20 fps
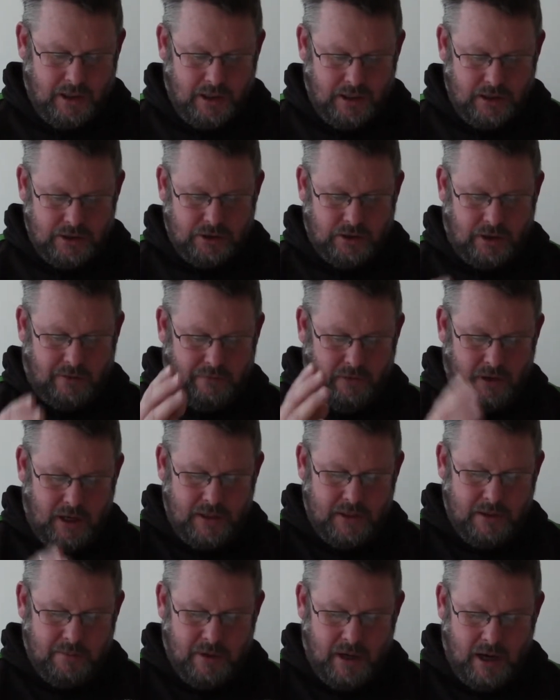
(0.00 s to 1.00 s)
So I've
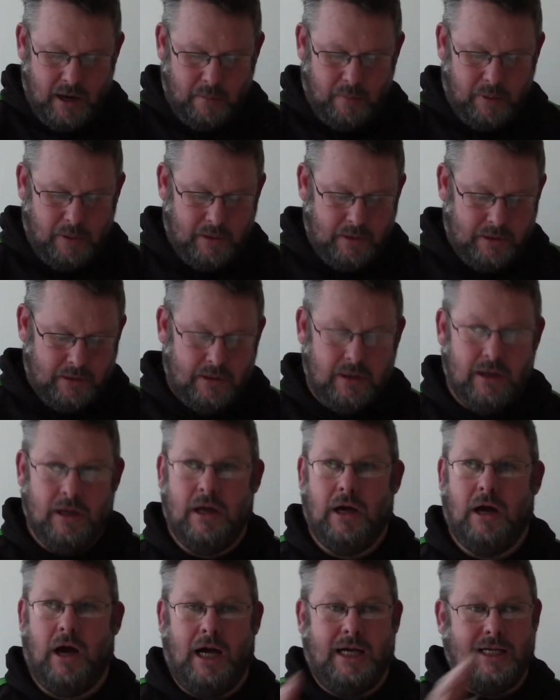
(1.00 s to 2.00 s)
lined them up.
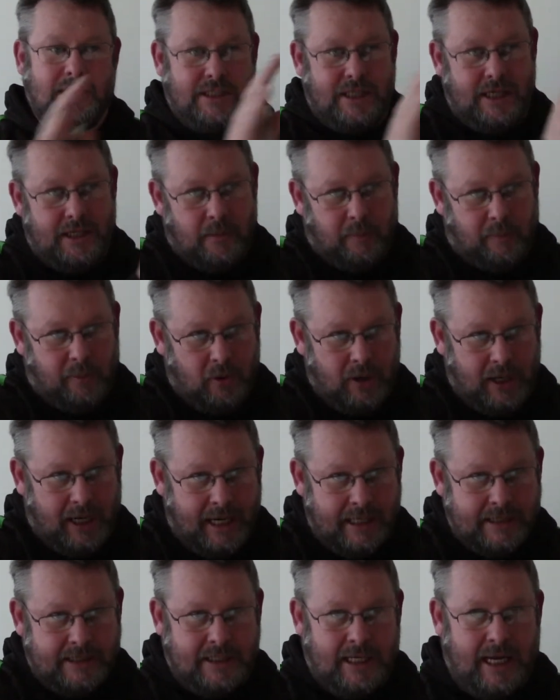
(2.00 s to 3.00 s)
I can see the ball
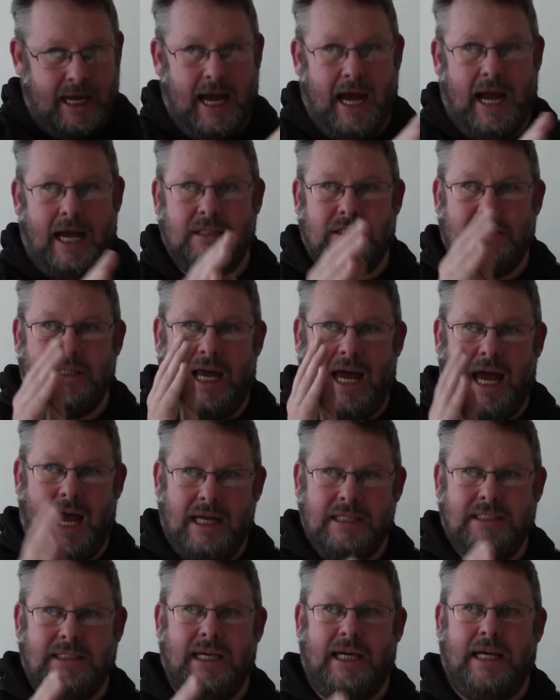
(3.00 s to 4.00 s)
into their hands, and
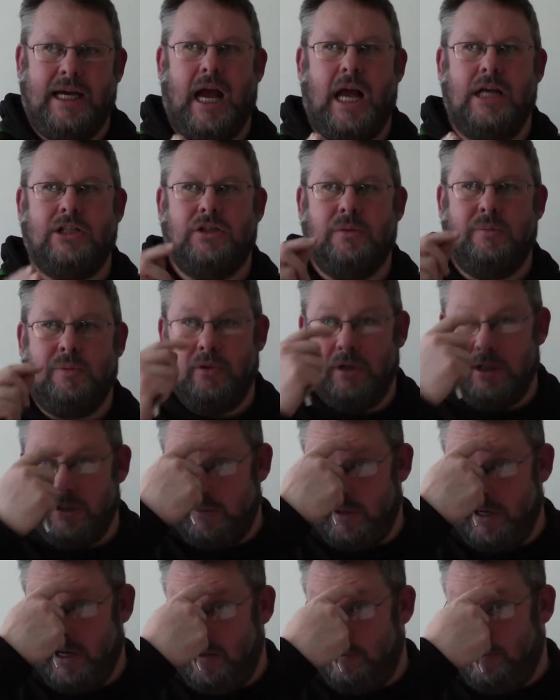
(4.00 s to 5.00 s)
as they catch the ball is
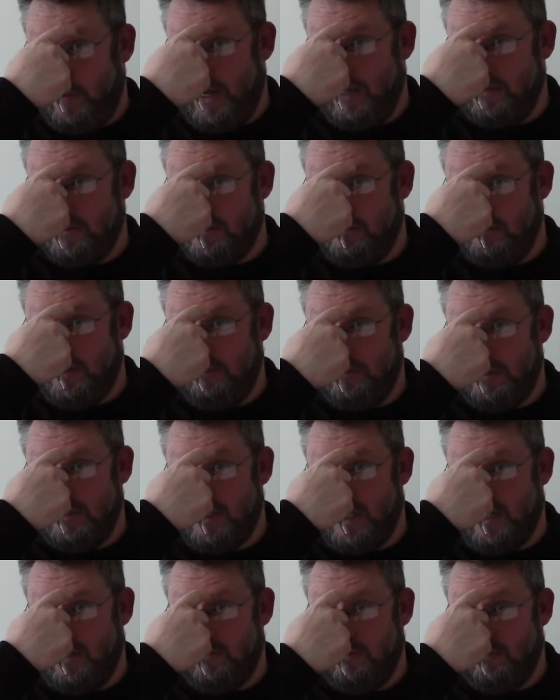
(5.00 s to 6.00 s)
when I pounce and make my
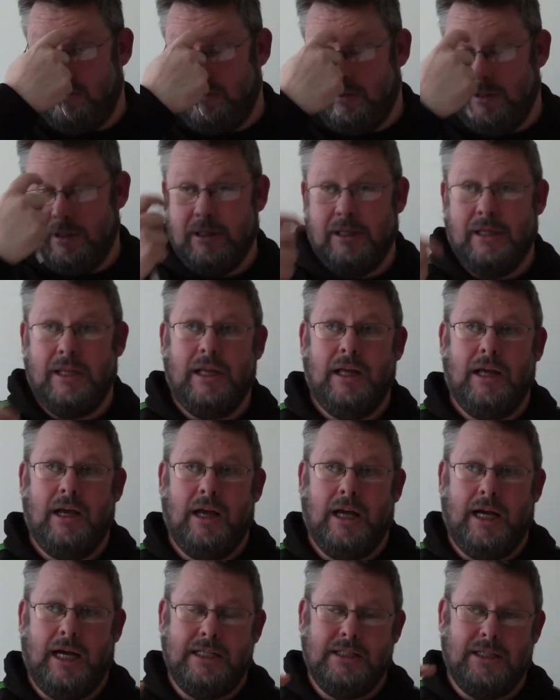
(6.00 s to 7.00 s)
tackle.
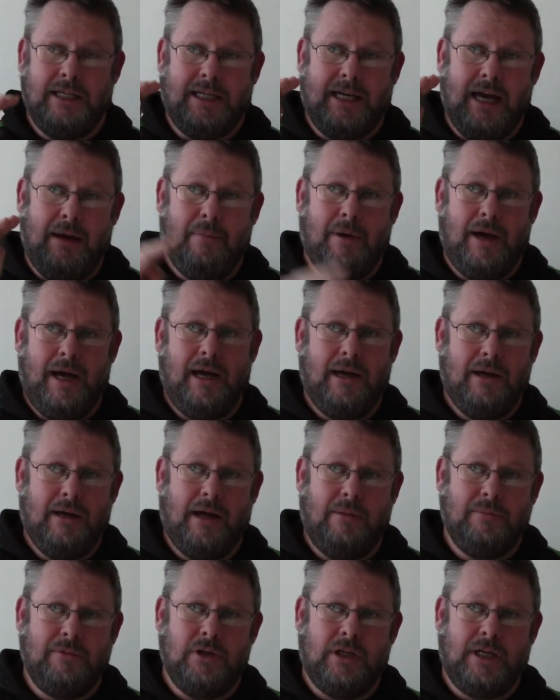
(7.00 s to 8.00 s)
Okay, so
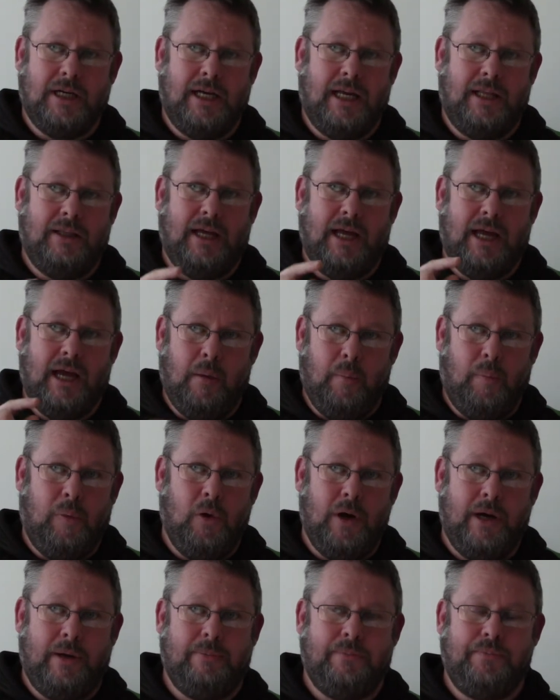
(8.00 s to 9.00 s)
I'm looking at the hip
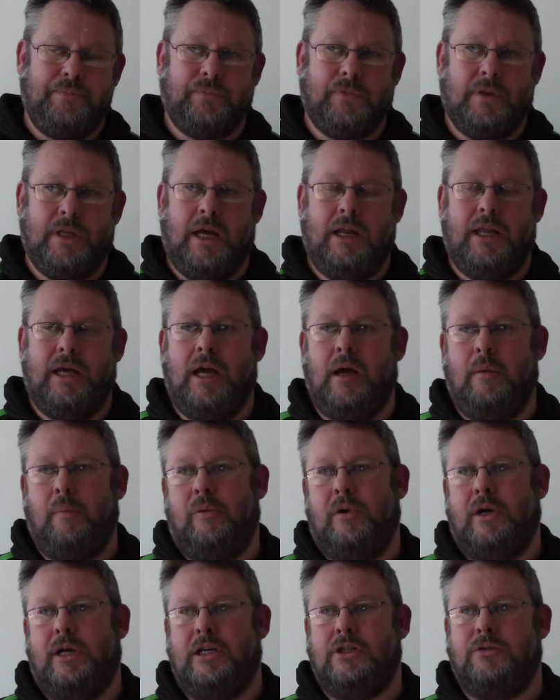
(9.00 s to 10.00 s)
point. Now the hip
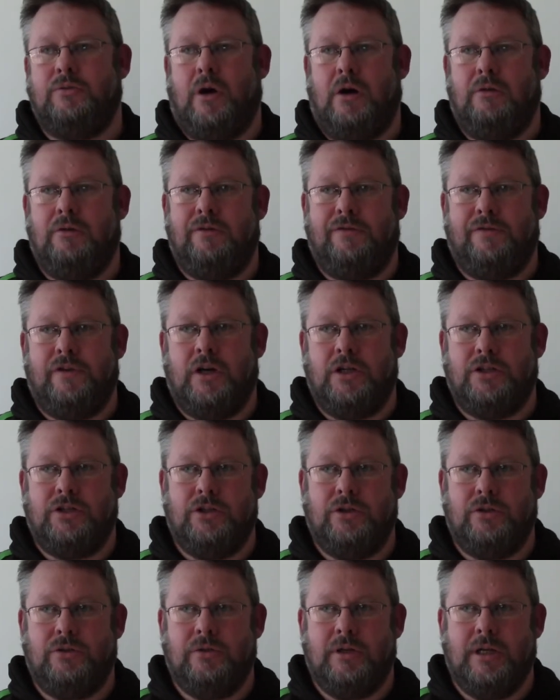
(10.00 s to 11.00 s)
point is what I refer
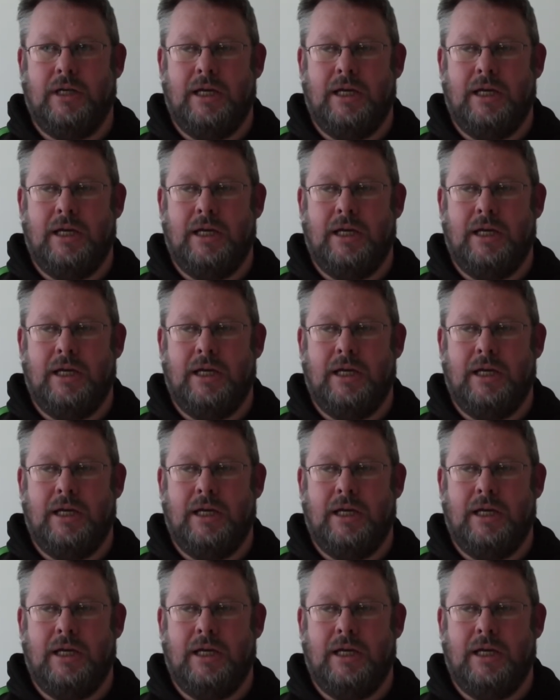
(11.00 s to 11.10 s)
to